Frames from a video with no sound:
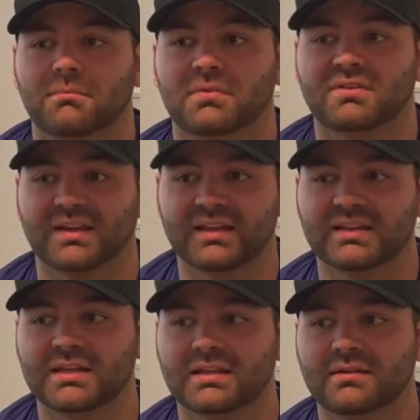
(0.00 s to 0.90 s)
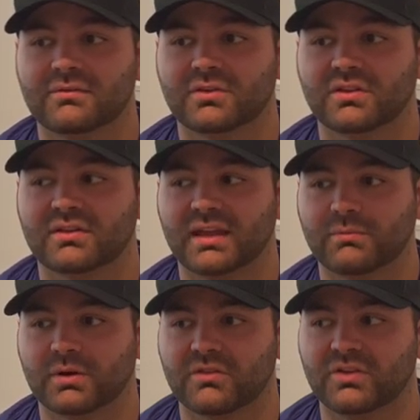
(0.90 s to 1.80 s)
Secondly, for the
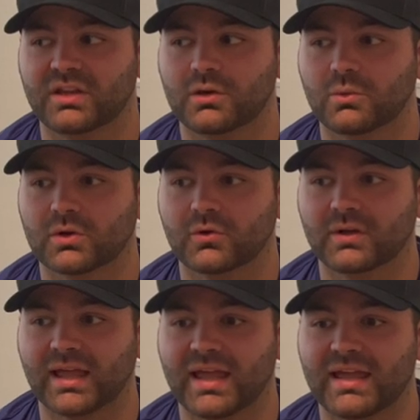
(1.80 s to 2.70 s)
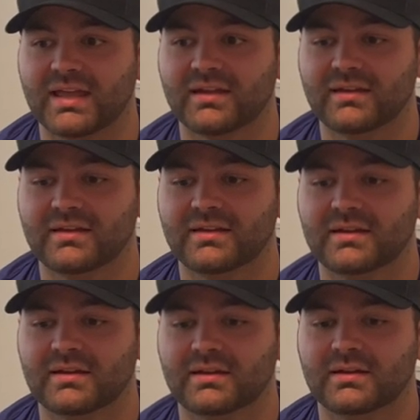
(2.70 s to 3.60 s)
next part of the video, we're doing a
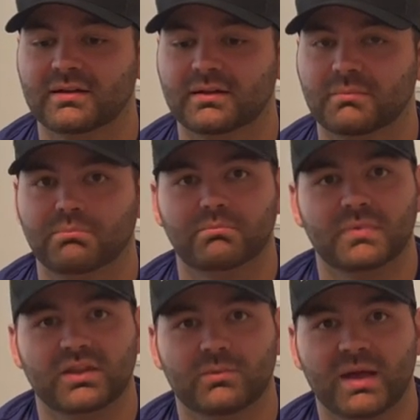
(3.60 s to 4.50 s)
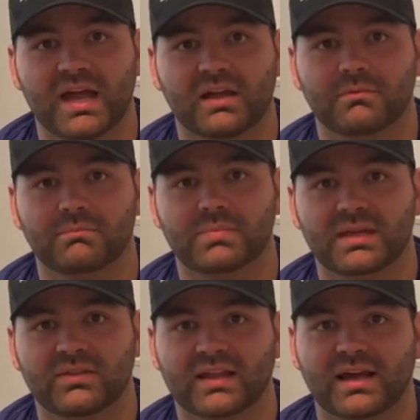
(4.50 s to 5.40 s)
in the bag,
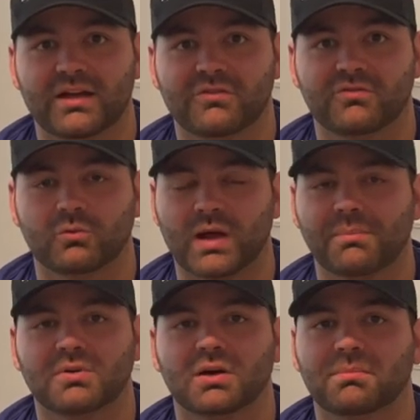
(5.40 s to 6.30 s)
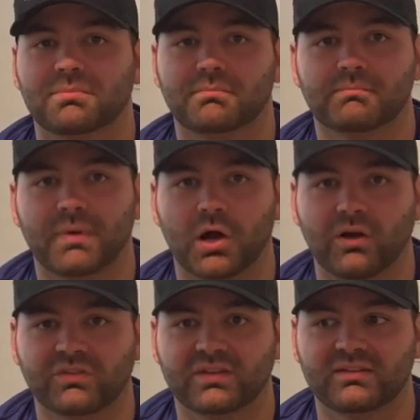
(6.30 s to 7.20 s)
being that I've wrapped up my
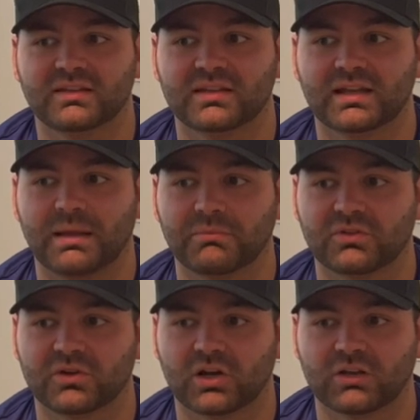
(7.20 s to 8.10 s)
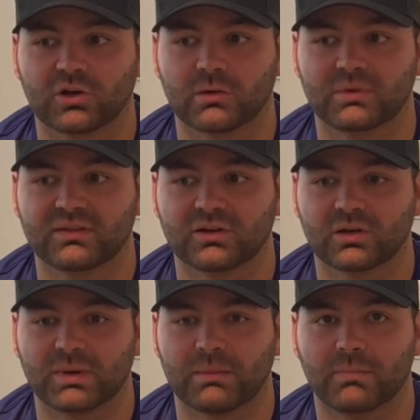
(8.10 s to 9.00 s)
off season and I'm starting tournaments here in
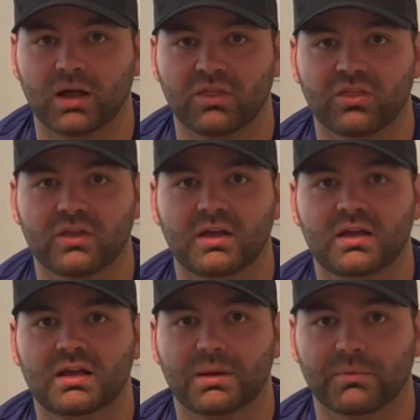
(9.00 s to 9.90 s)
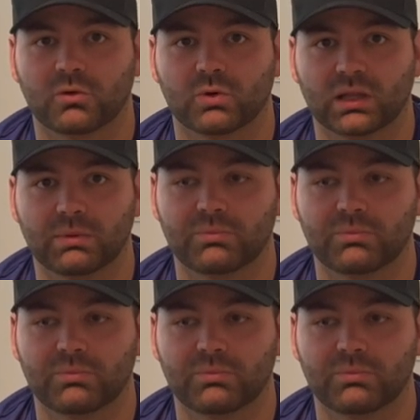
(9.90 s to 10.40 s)
about a month. I'm gonna really be